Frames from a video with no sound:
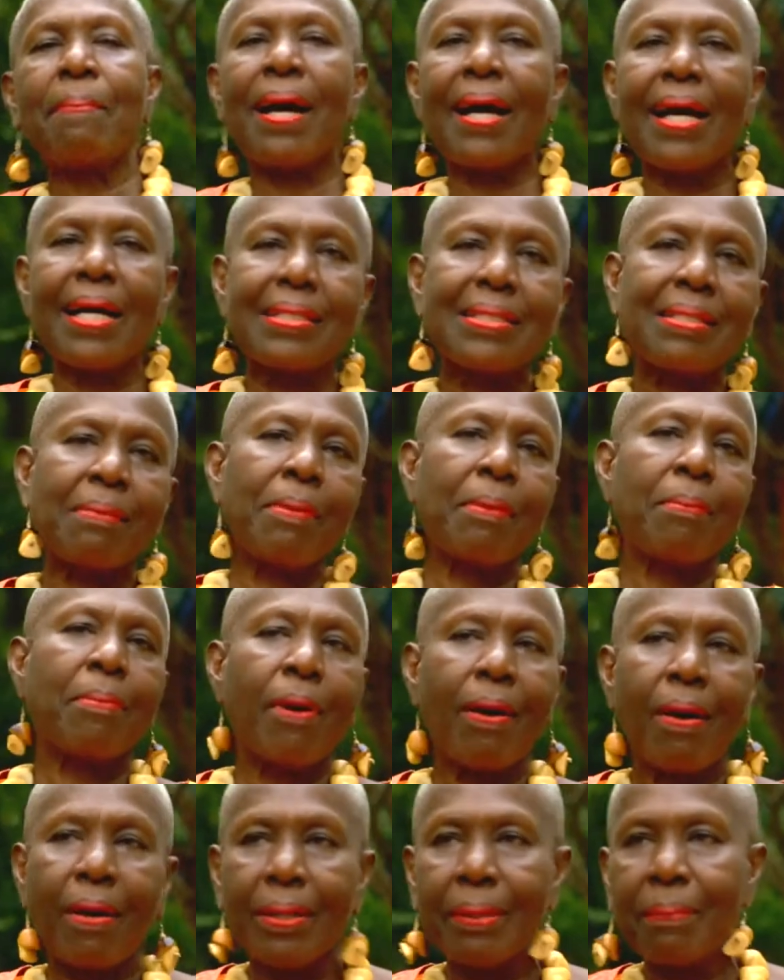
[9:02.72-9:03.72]
back has to be
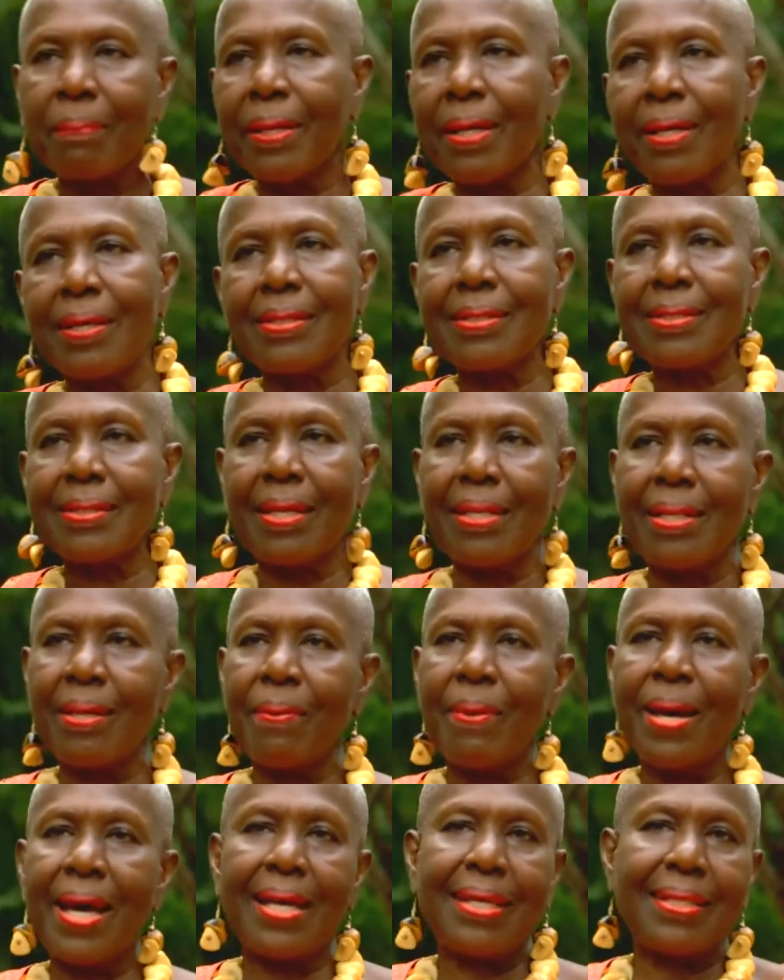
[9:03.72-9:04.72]
broad, because
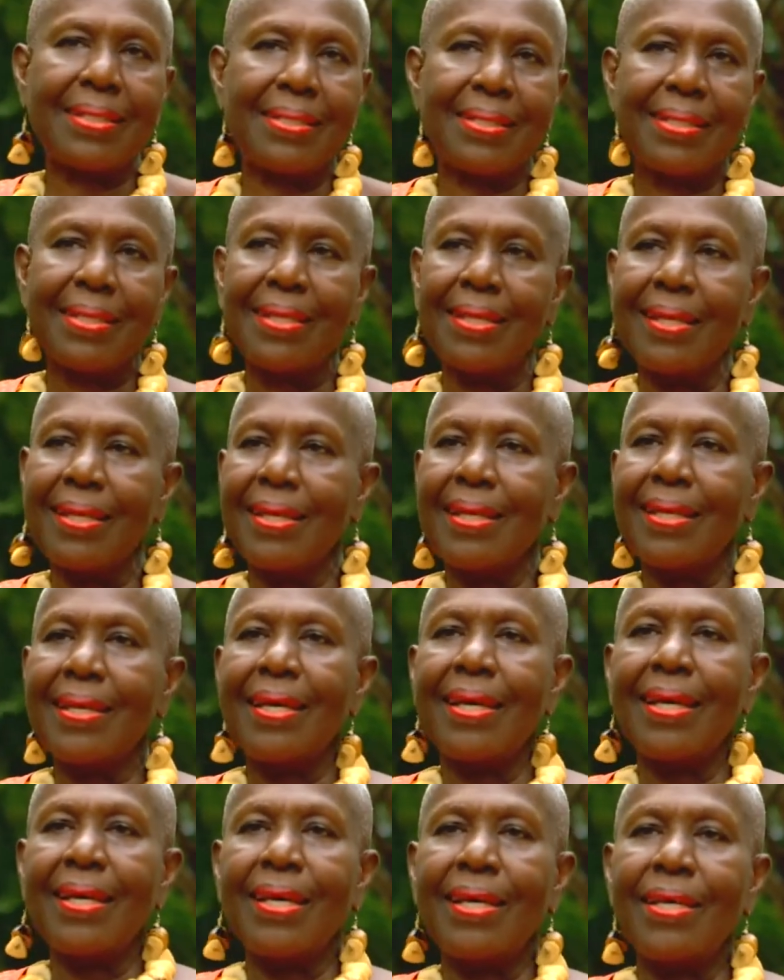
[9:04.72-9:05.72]
otherwise,
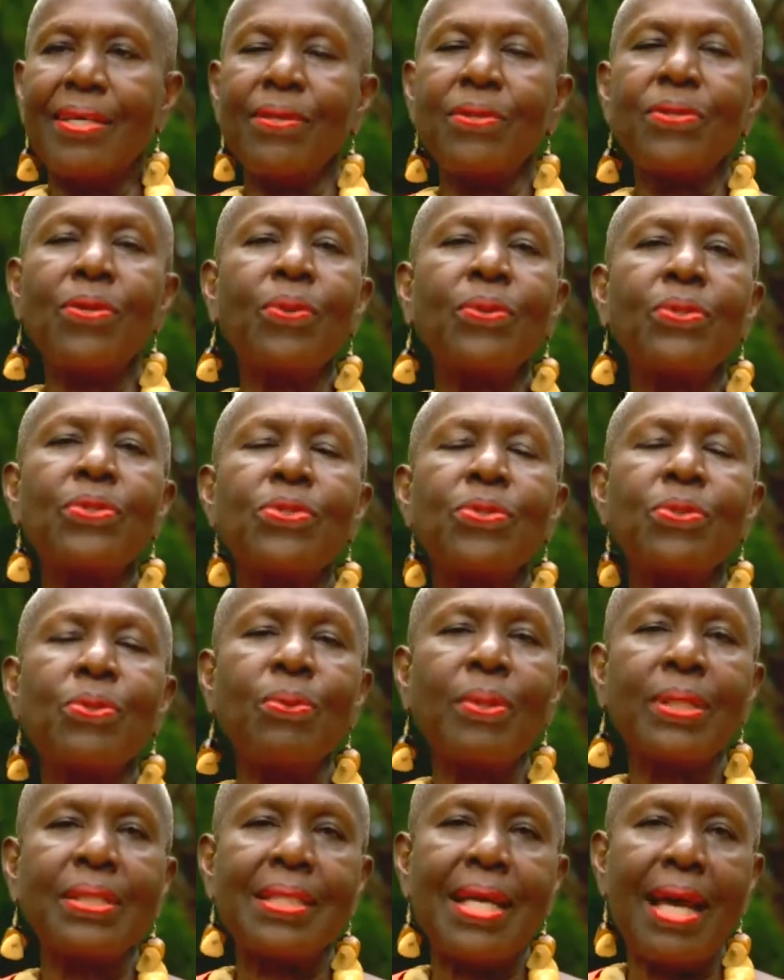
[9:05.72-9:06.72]
you don't do
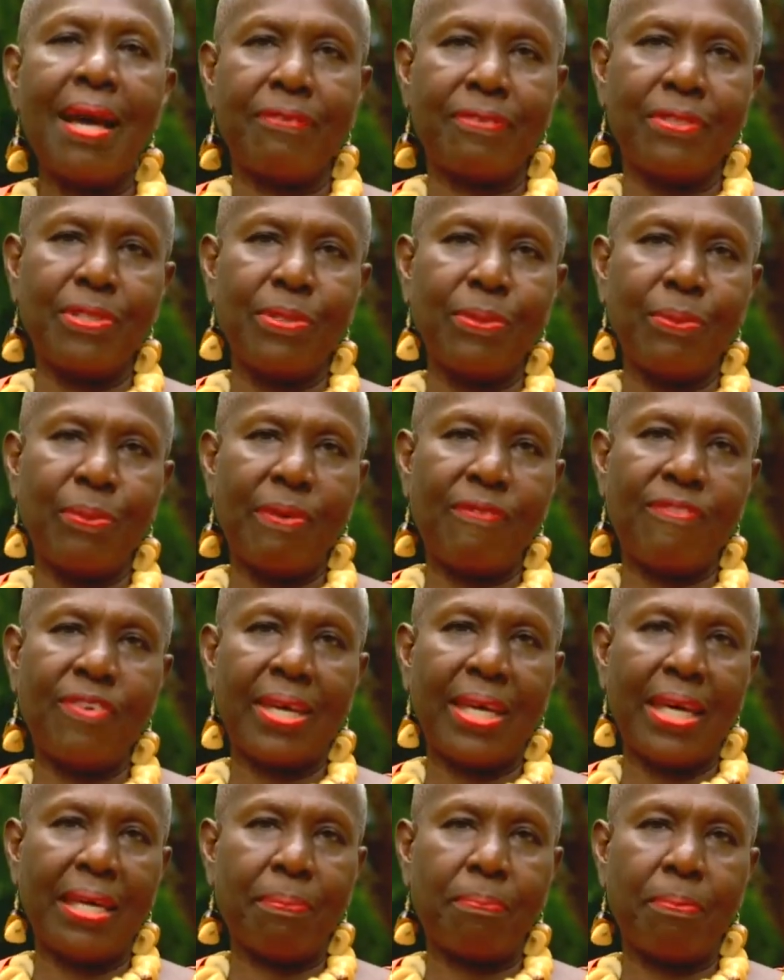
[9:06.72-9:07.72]
what you have to do if
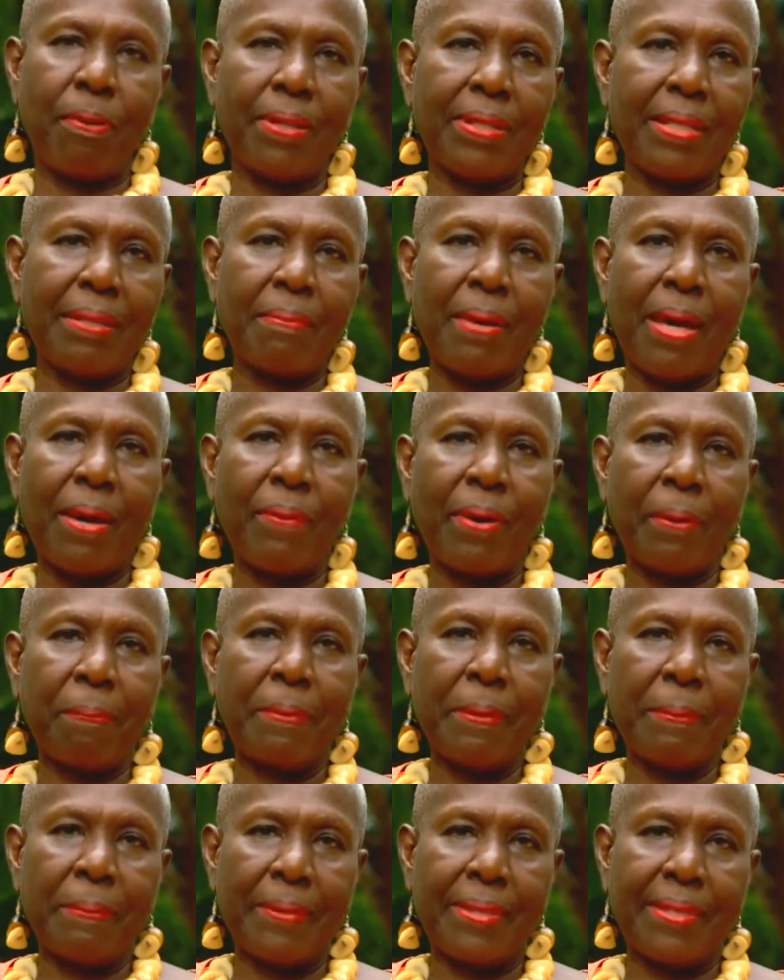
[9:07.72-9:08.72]
you get bothered by
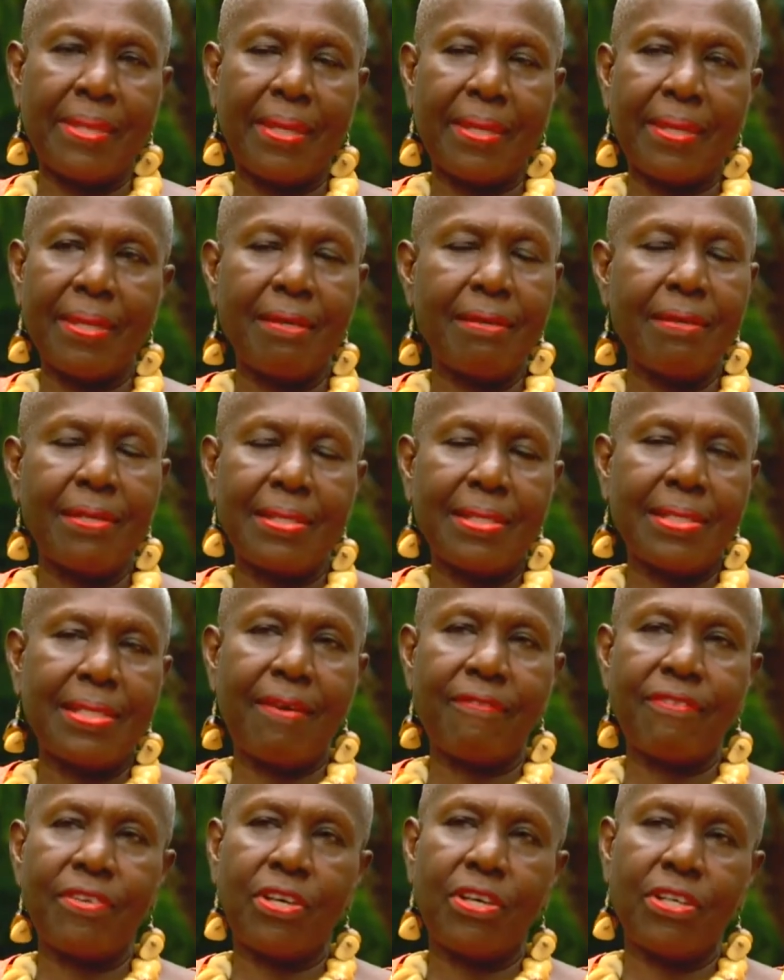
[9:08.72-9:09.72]
what people think. You know, you just
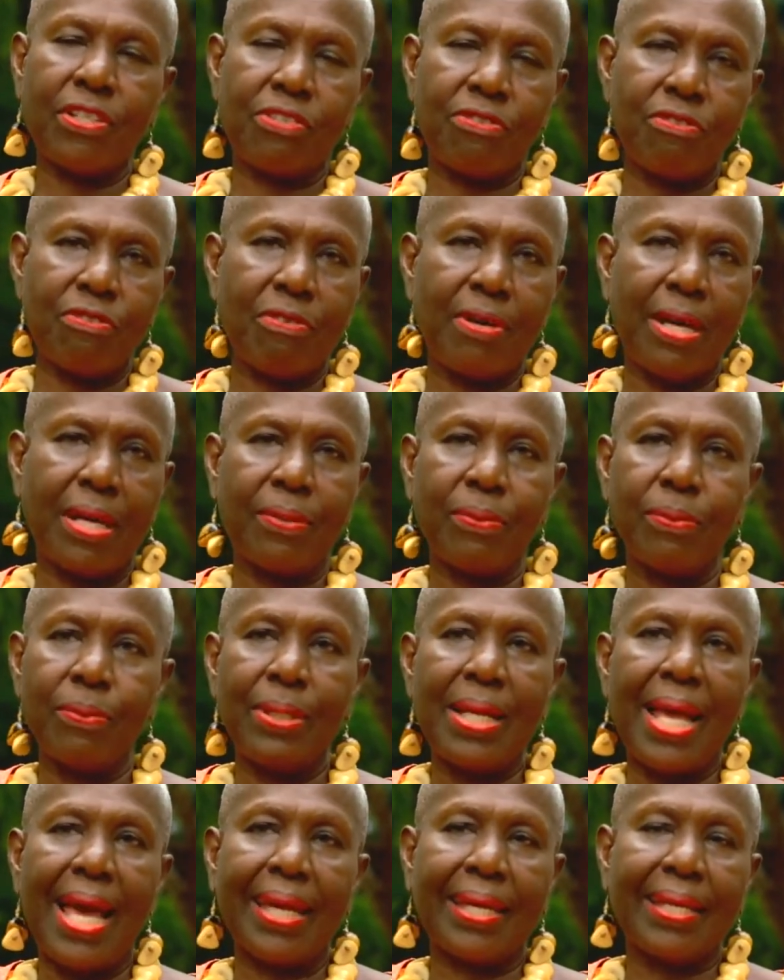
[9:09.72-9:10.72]
have to go through, and
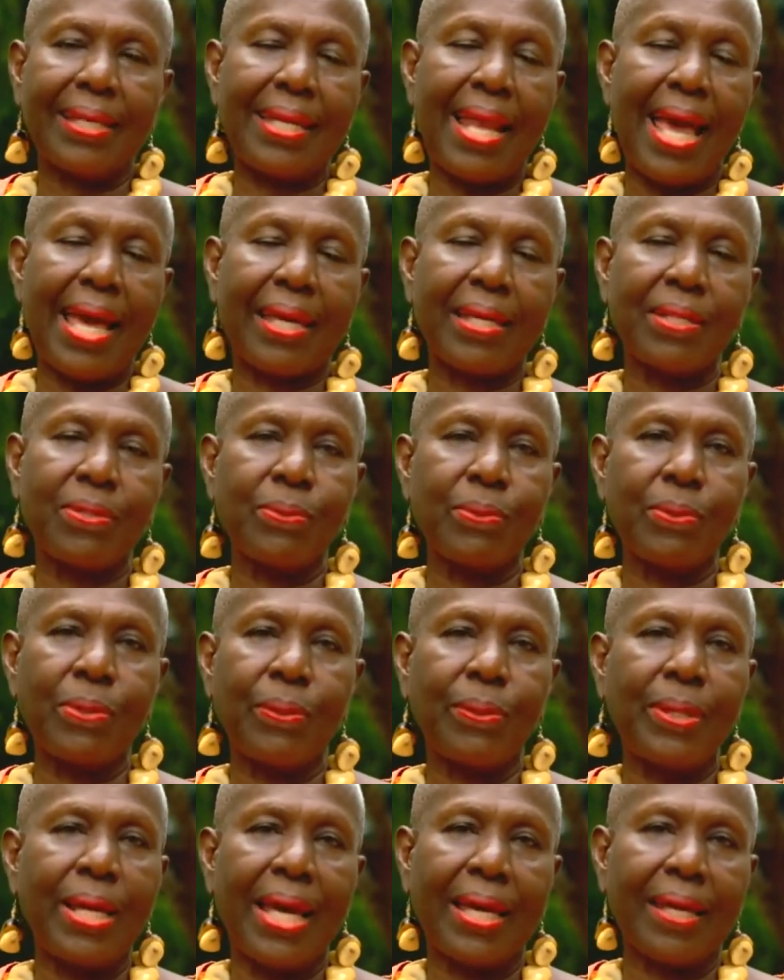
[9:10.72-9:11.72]
who like it, who
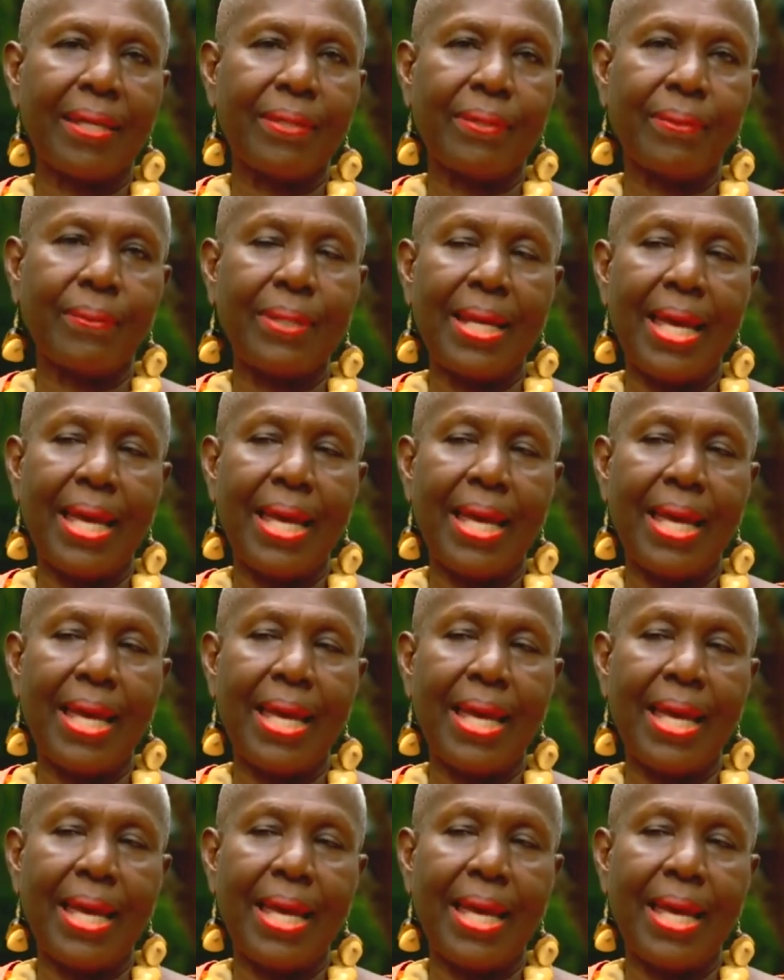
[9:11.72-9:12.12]
don't like it.